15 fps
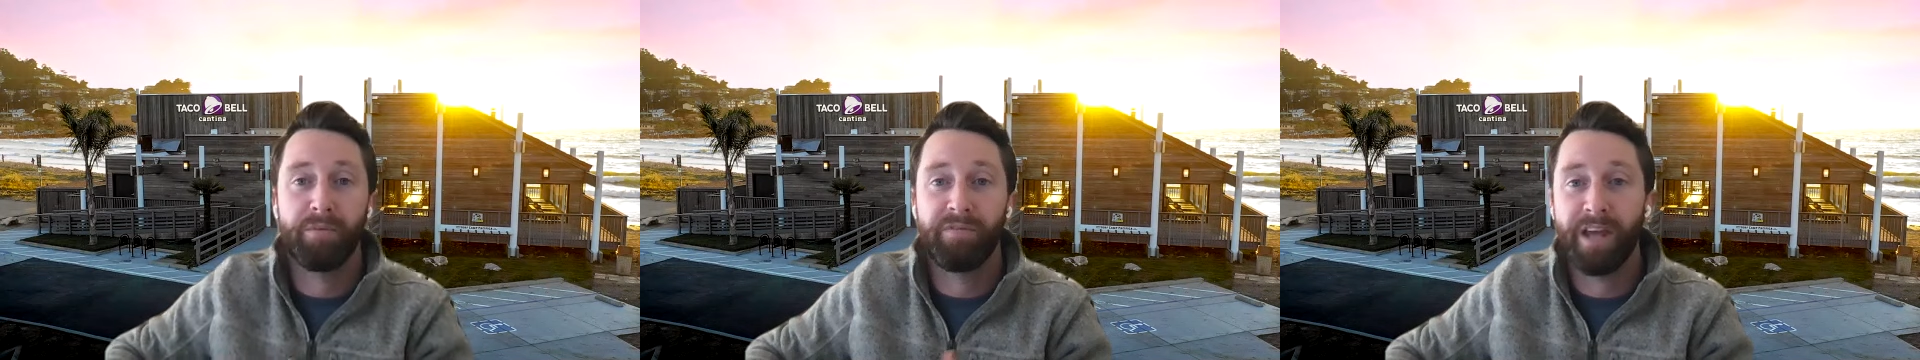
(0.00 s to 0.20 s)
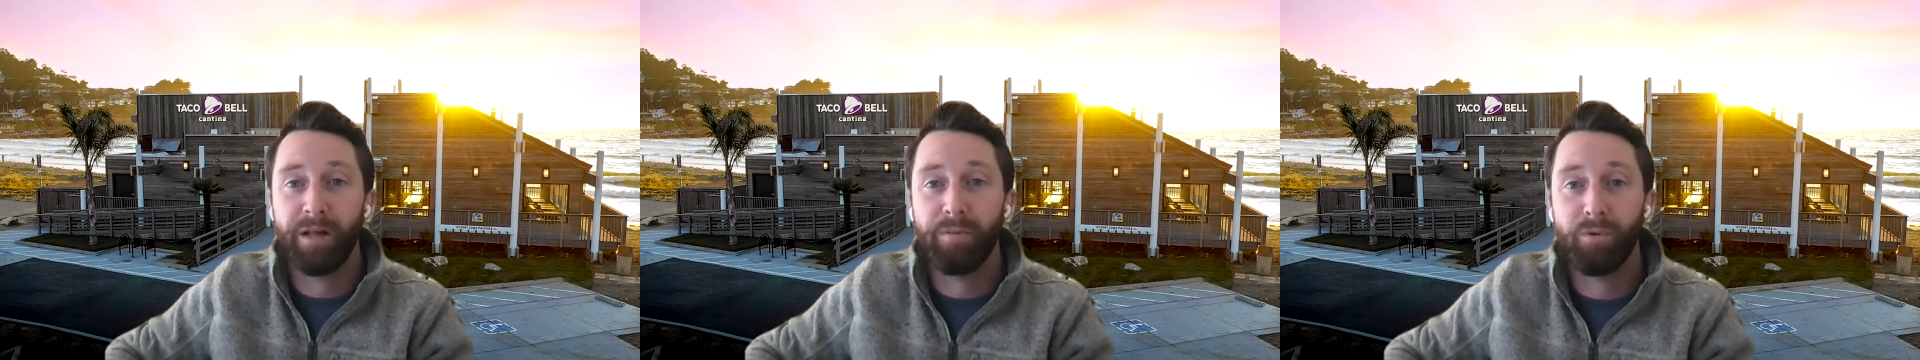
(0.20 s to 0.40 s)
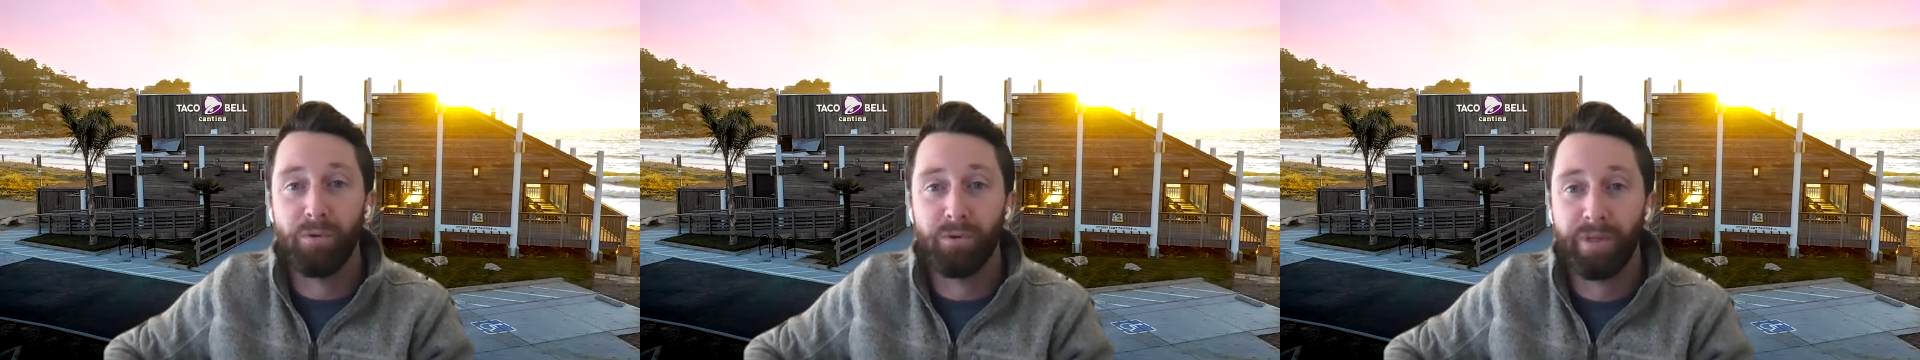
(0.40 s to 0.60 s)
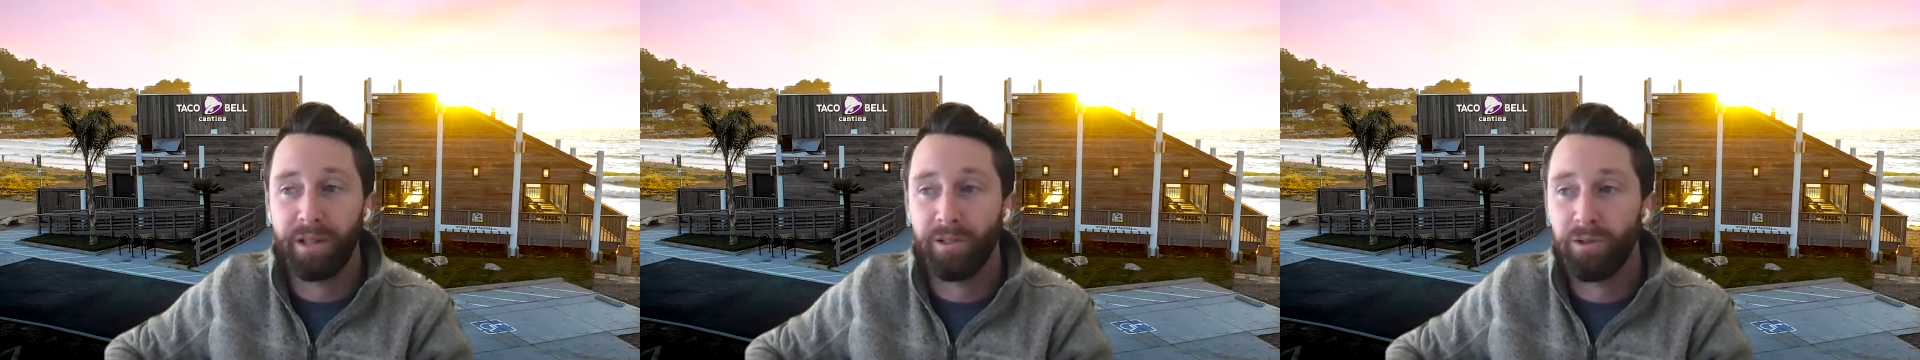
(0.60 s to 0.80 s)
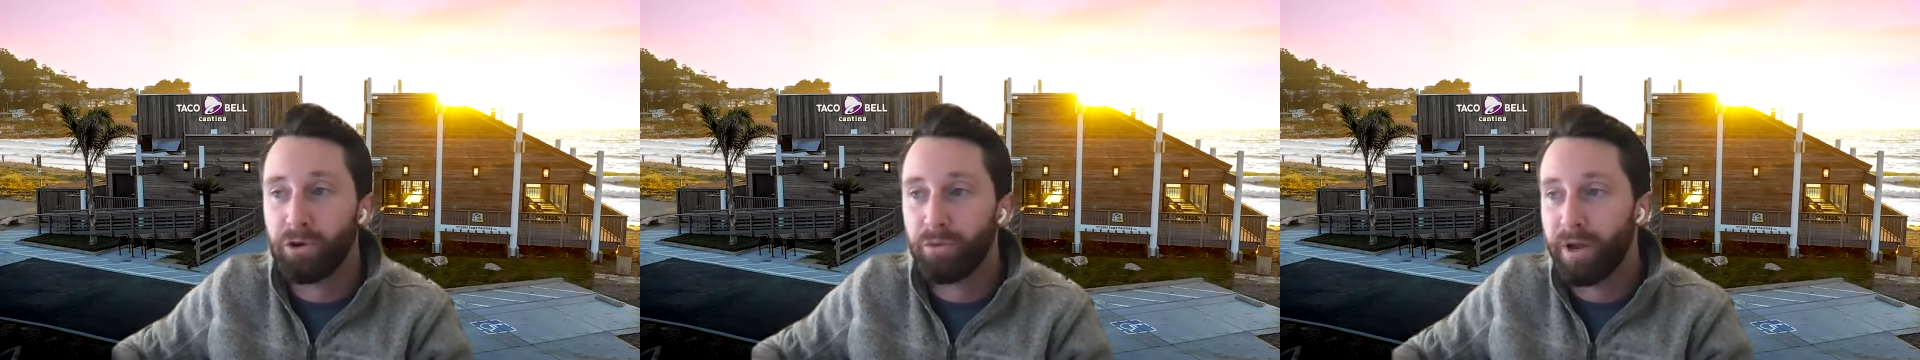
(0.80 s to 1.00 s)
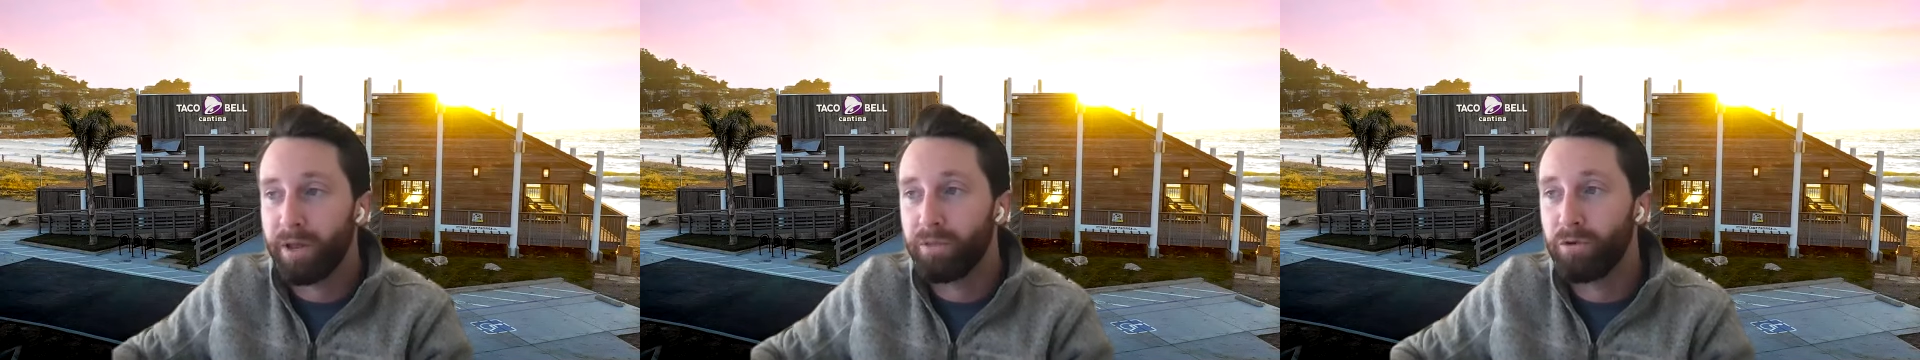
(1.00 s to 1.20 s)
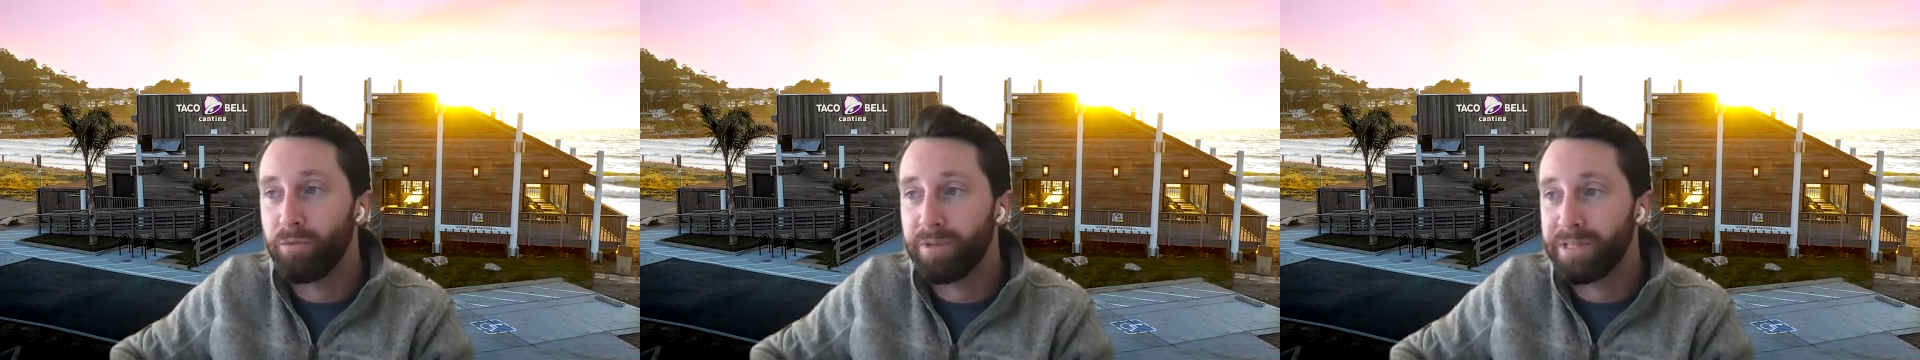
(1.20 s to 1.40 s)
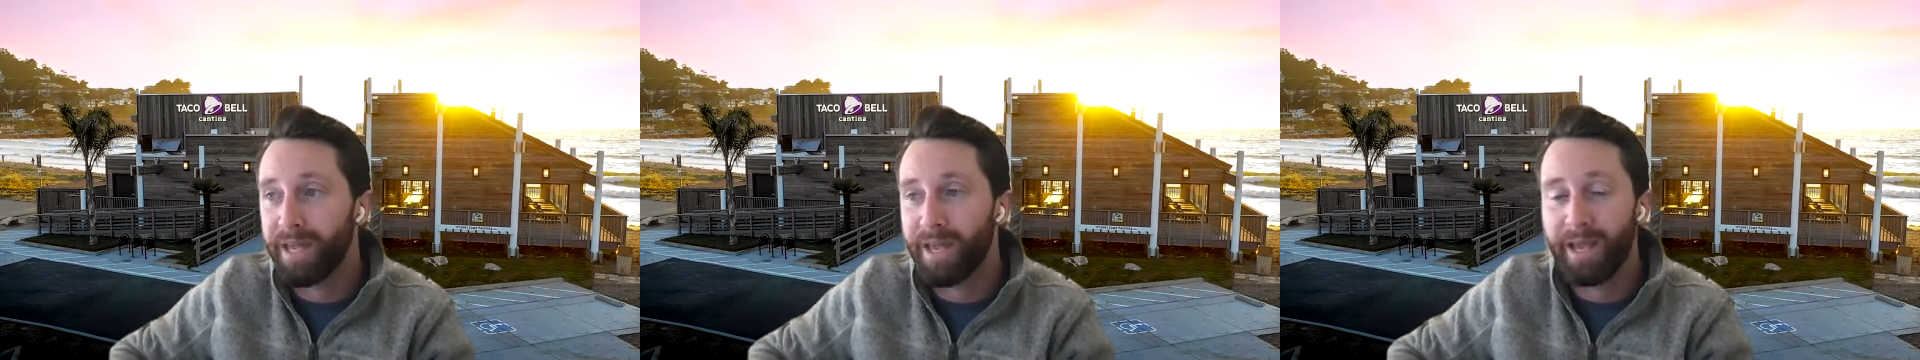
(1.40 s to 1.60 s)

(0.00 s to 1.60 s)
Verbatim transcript: available, they look around the room and say,